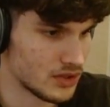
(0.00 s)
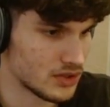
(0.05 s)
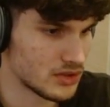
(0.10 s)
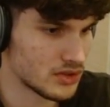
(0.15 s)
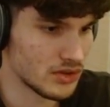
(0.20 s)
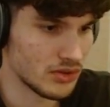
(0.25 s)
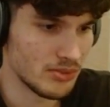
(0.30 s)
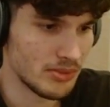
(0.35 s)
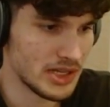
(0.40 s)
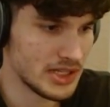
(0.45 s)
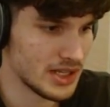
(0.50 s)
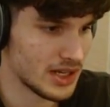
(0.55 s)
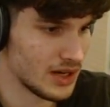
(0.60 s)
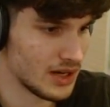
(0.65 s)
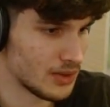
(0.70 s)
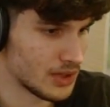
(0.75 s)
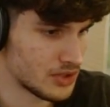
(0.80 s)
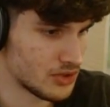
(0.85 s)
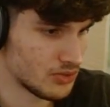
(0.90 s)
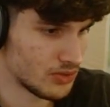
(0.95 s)
So
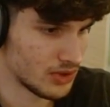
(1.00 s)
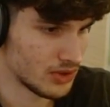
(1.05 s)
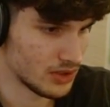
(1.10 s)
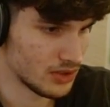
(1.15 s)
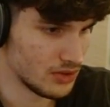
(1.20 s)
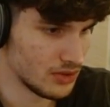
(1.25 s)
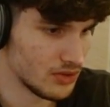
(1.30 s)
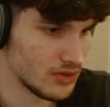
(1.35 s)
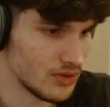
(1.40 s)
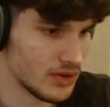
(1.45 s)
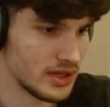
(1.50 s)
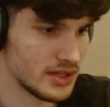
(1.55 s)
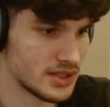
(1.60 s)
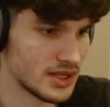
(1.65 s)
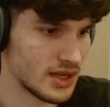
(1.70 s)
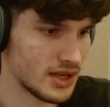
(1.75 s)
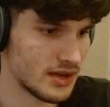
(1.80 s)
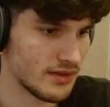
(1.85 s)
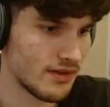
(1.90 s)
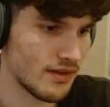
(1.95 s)
basically what you wanna do is
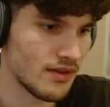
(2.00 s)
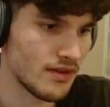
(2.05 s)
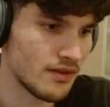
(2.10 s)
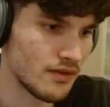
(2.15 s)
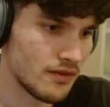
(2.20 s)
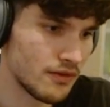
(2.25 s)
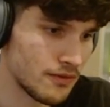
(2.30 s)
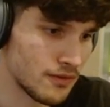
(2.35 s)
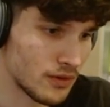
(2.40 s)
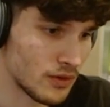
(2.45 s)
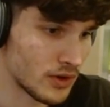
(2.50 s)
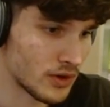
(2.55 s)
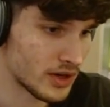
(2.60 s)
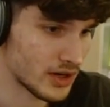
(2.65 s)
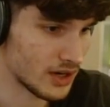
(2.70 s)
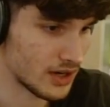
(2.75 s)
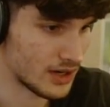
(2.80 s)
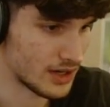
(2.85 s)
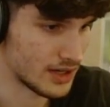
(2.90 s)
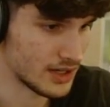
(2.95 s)
have 4
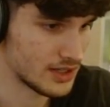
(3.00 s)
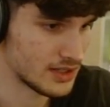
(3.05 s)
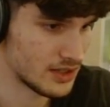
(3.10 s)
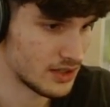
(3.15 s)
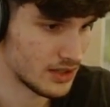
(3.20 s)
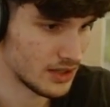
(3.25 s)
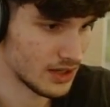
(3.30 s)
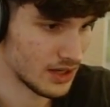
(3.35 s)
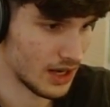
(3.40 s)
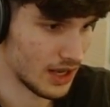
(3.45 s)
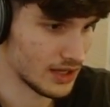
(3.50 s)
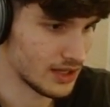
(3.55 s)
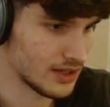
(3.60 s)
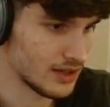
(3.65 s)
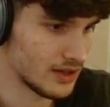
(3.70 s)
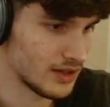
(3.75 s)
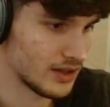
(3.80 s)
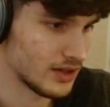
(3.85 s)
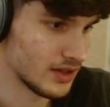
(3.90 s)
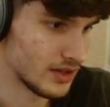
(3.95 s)
cards
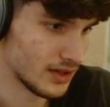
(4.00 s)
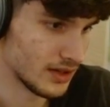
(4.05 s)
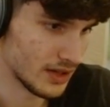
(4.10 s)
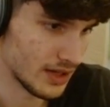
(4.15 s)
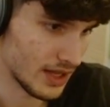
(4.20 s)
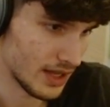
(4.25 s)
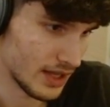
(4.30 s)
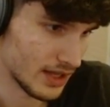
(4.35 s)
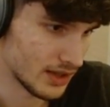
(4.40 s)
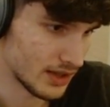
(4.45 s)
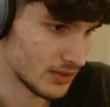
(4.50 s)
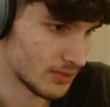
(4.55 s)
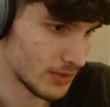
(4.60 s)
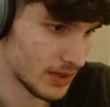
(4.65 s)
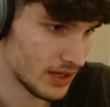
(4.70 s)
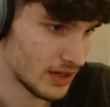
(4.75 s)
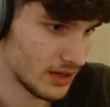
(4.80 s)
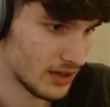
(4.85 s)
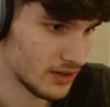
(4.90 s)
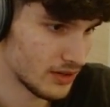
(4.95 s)
like
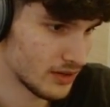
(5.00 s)
Ant-Man,